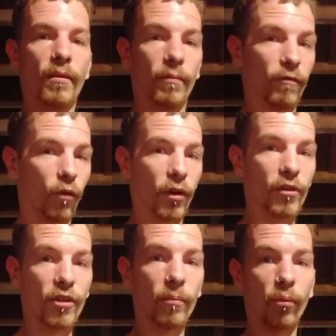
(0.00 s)
Before you
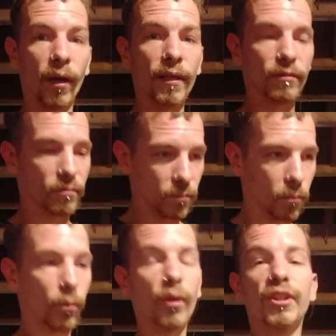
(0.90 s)
jump weight,
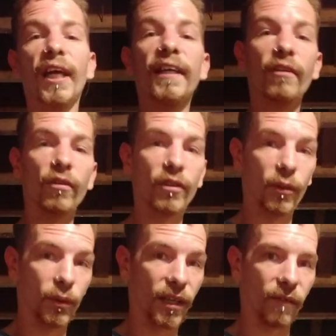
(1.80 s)
push that
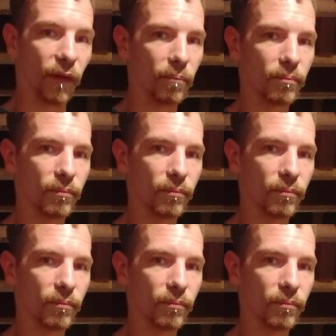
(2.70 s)
to a 10 rep.